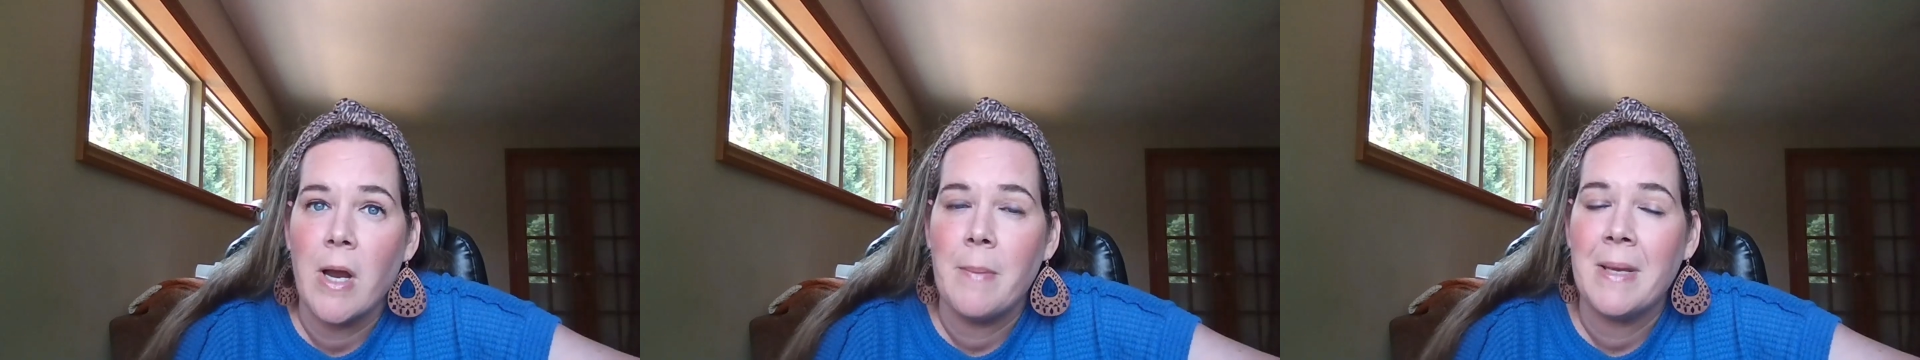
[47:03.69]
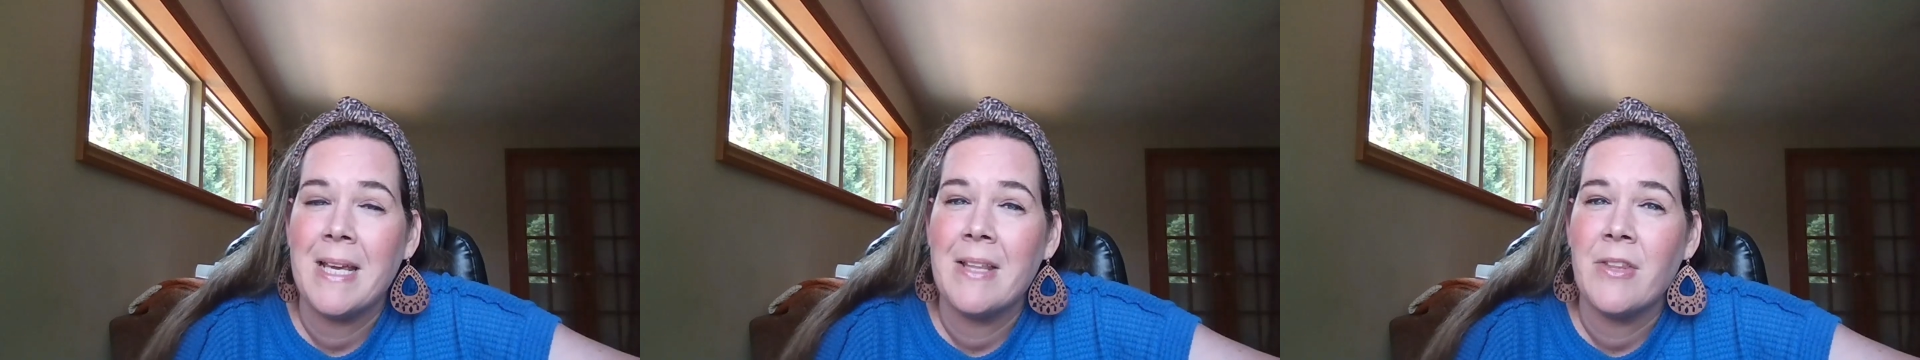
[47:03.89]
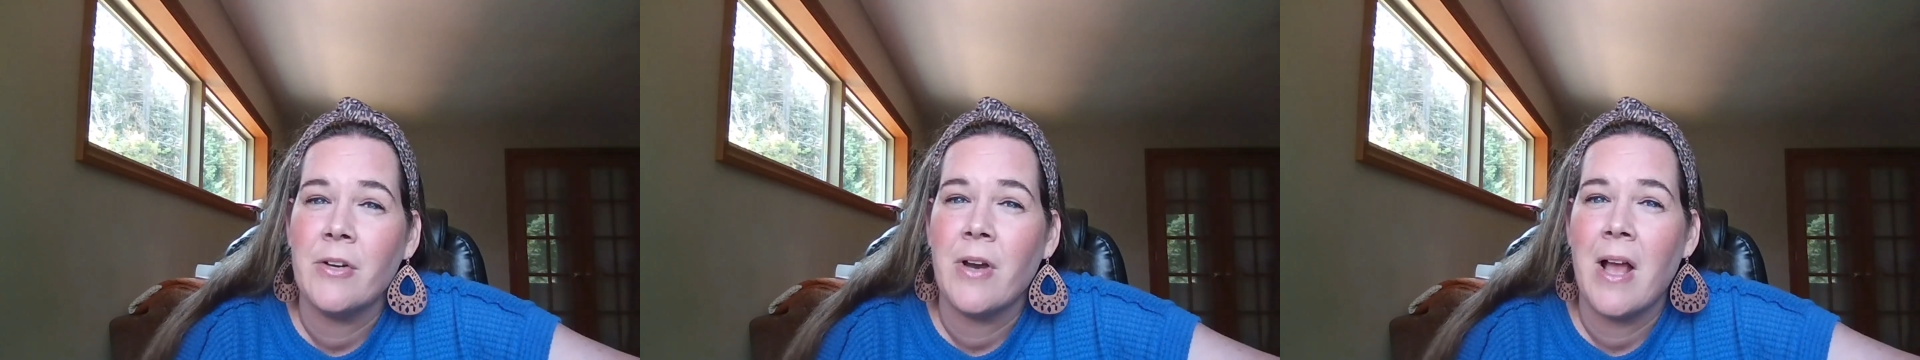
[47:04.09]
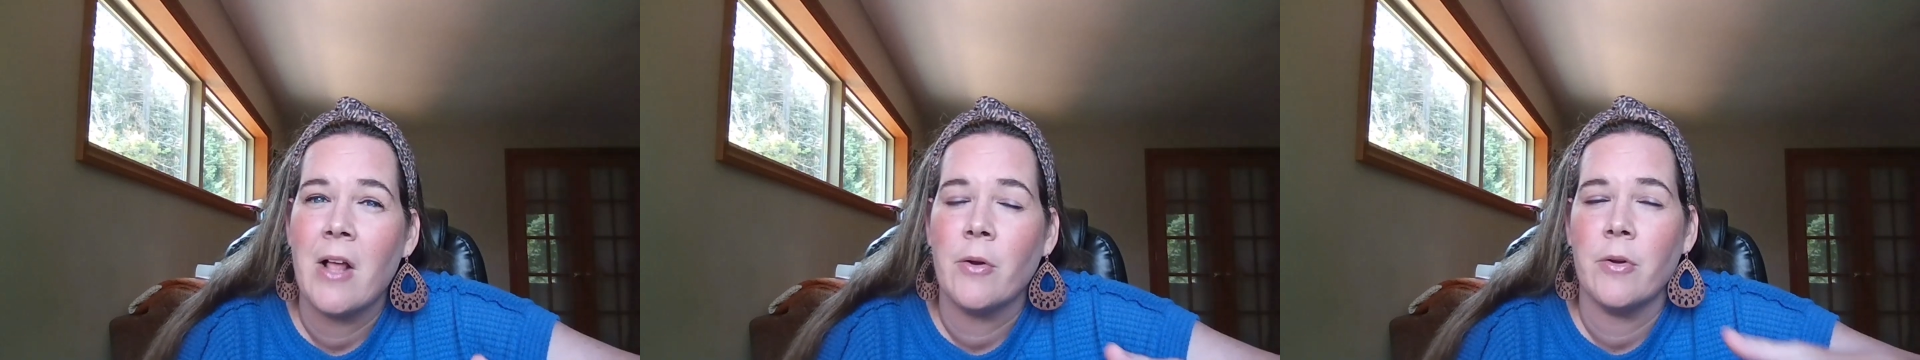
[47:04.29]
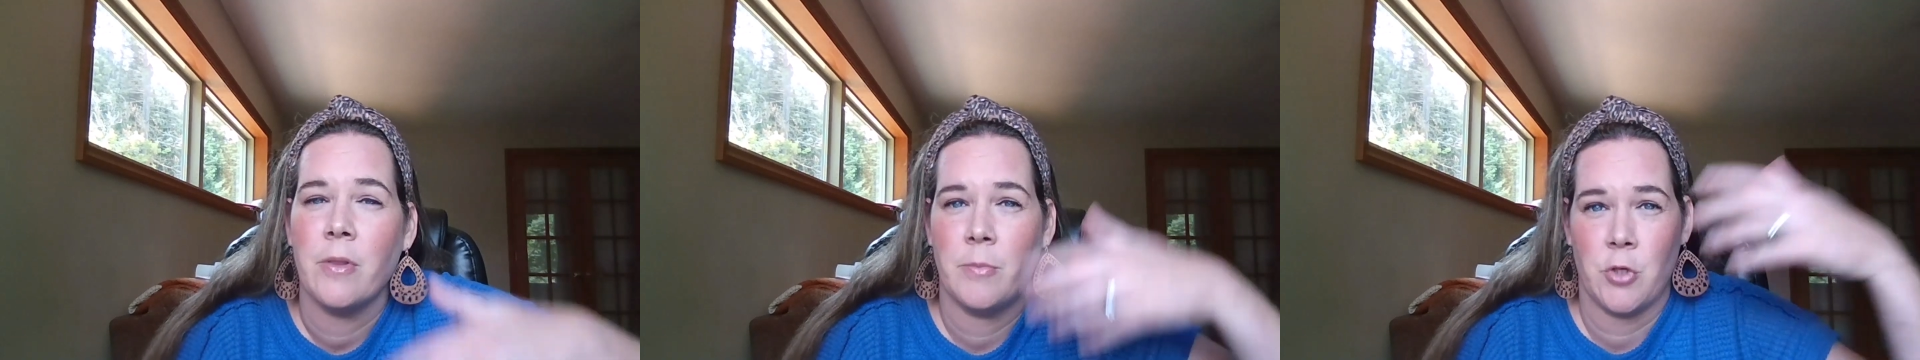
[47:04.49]
in their
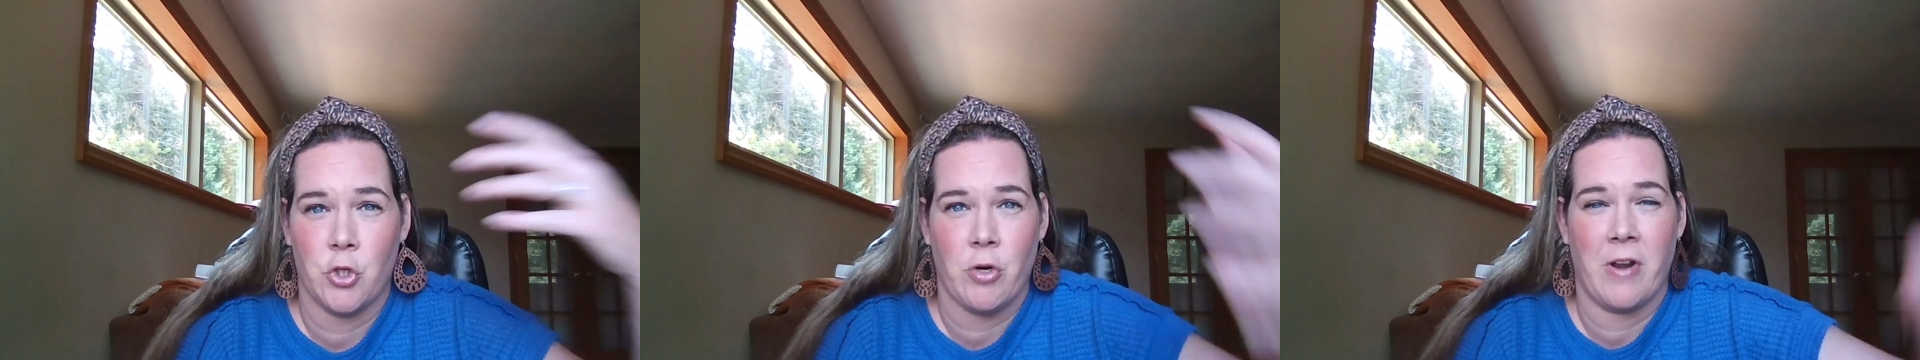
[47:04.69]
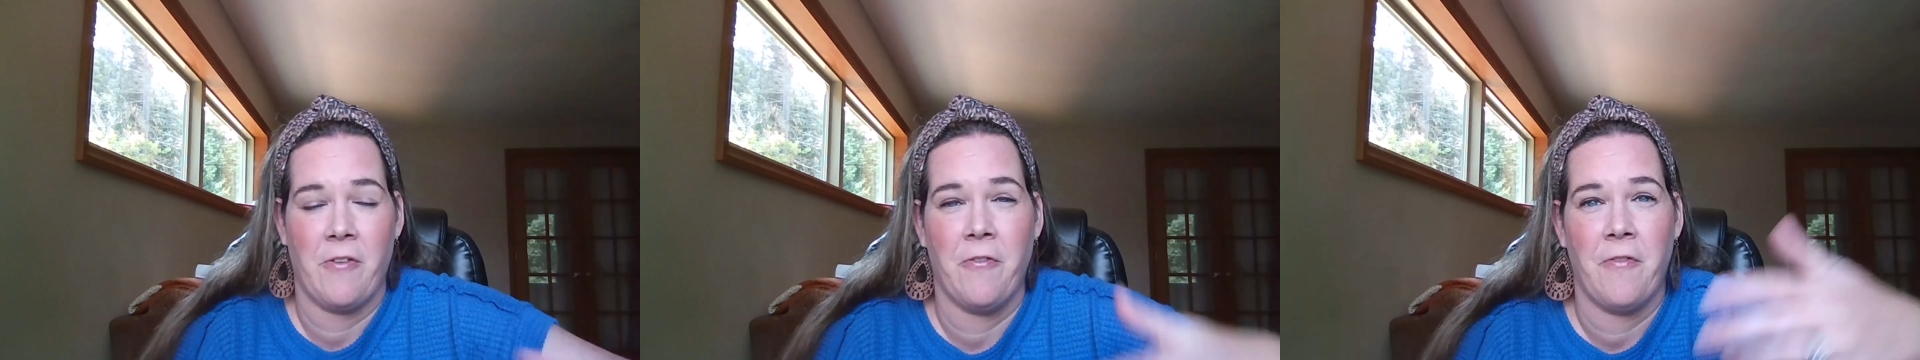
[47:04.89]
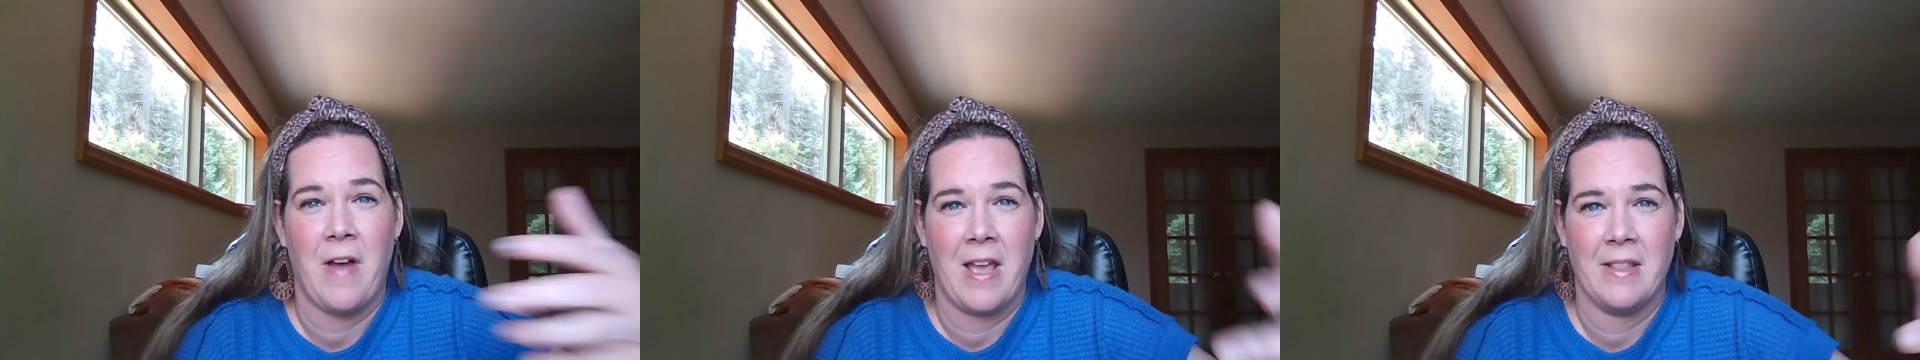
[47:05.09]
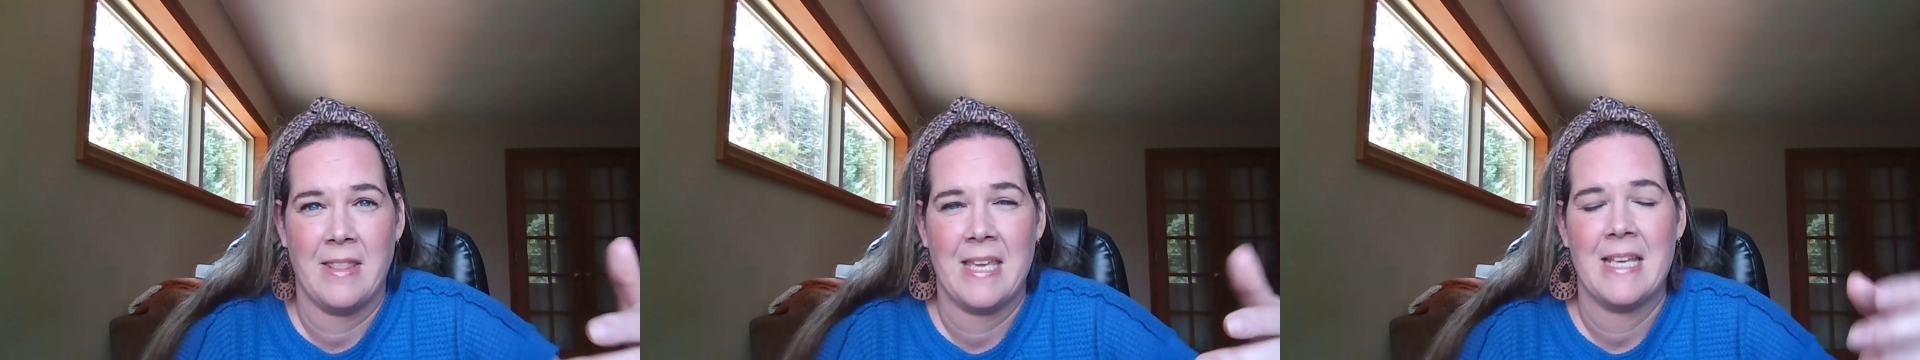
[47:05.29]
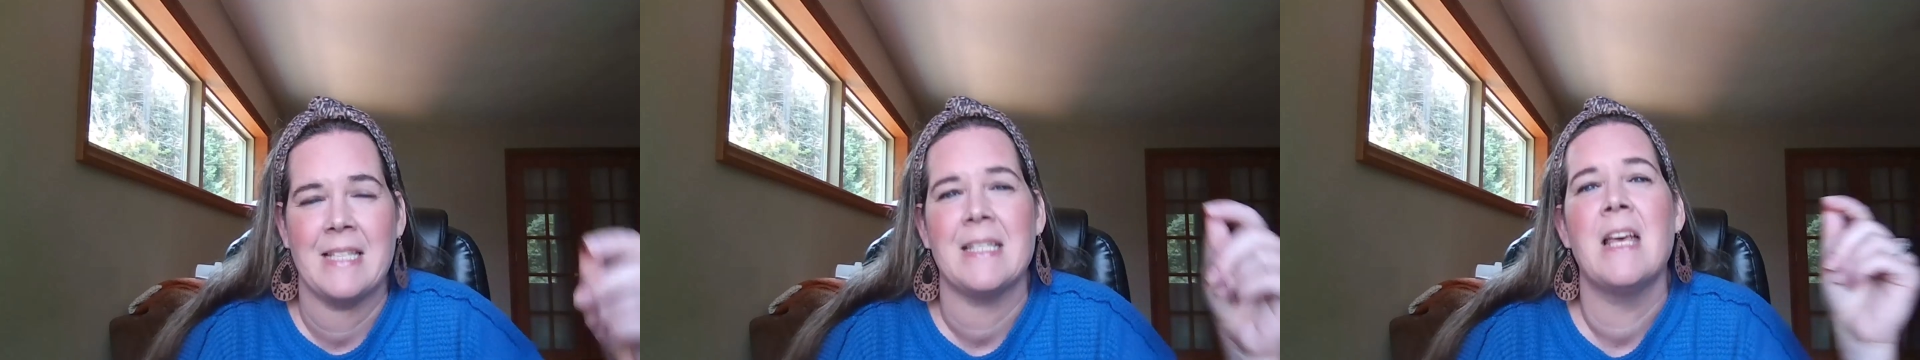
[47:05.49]
algorithm to try to find things.